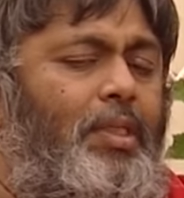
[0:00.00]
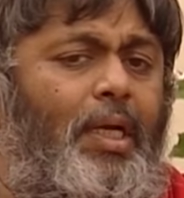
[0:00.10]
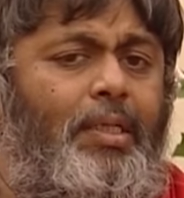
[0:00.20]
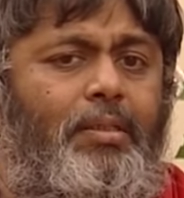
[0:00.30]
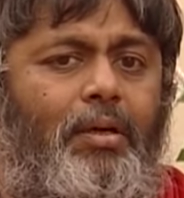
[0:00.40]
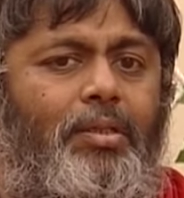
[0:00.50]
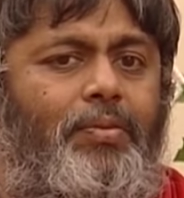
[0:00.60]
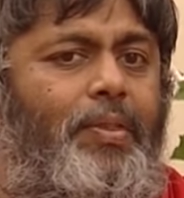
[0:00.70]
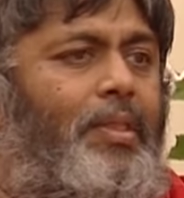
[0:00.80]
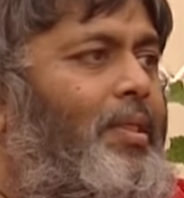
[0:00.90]
I
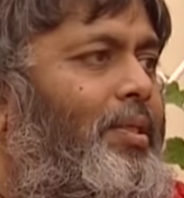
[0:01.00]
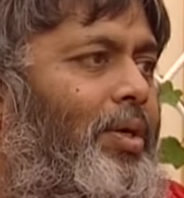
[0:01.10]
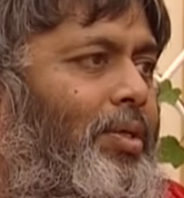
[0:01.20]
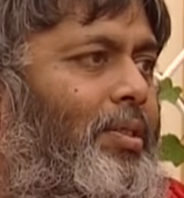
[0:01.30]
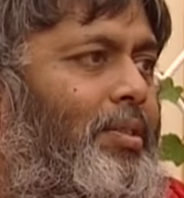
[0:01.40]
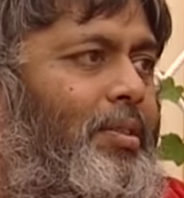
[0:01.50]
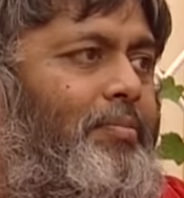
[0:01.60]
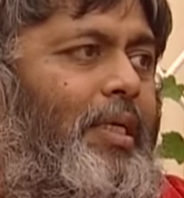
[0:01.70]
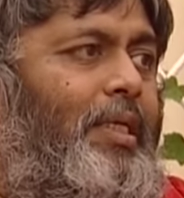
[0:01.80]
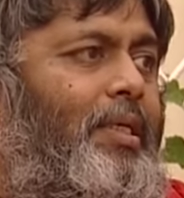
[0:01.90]
talked with the doctors
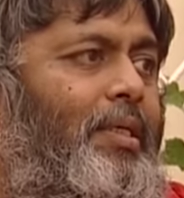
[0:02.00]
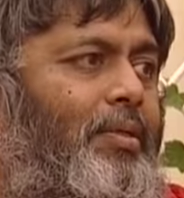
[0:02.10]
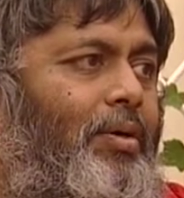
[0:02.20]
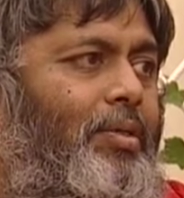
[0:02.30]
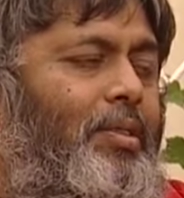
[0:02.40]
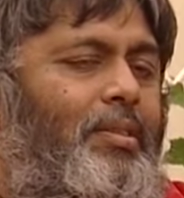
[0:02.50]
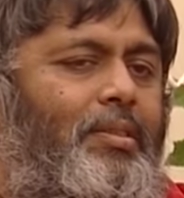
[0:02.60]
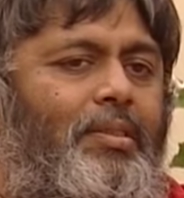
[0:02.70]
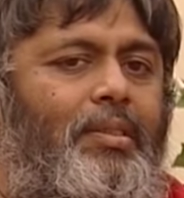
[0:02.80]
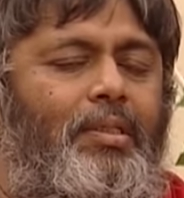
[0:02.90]
the medical
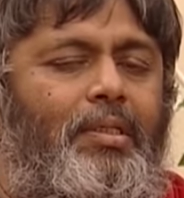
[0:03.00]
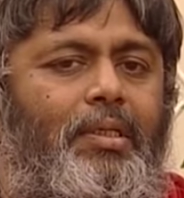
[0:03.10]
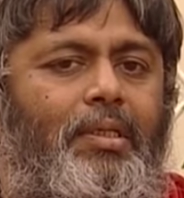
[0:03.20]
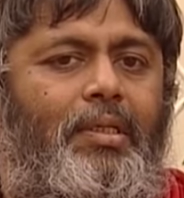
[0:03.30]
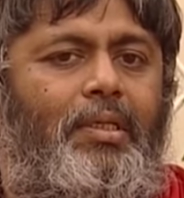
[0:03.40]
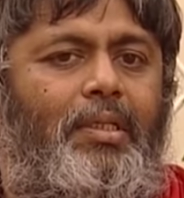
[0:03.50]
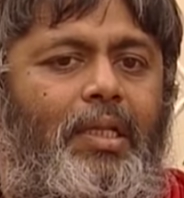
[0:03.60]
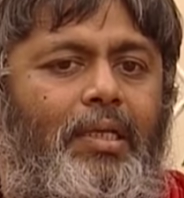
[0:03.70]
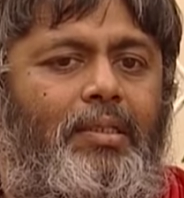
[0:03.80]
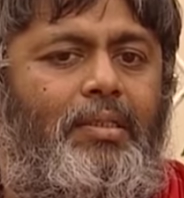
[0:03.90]
doctors
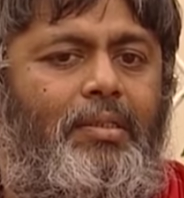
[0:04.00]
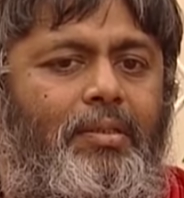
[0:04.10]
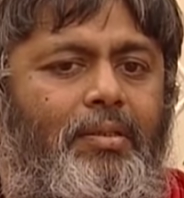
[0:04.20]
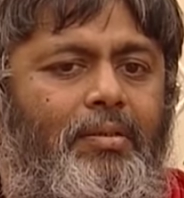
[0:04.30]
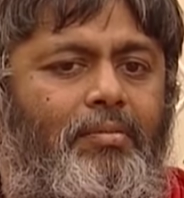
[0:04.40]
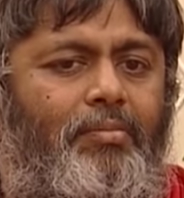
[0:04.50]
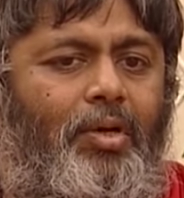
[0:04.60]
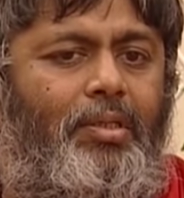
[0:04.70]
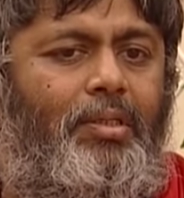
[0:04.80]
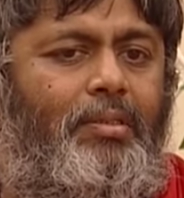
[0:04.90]
that
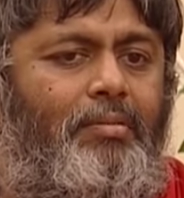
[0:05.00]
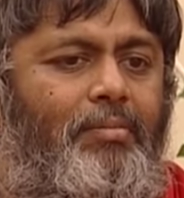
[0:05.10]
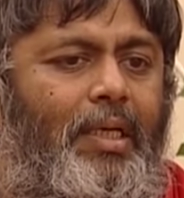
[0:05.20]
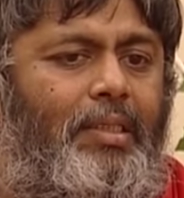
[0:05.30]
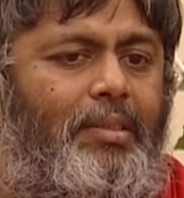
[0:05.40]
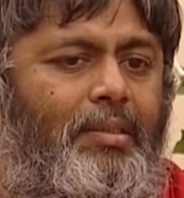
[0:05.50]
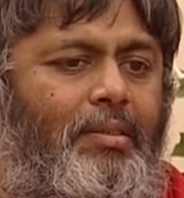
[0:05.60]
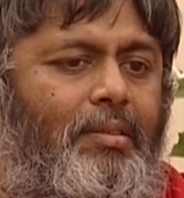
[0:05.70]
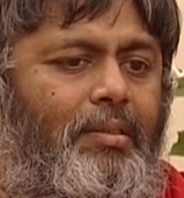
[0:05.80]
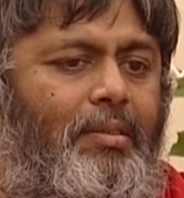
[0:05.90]
modern
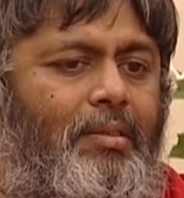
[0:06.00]
medicine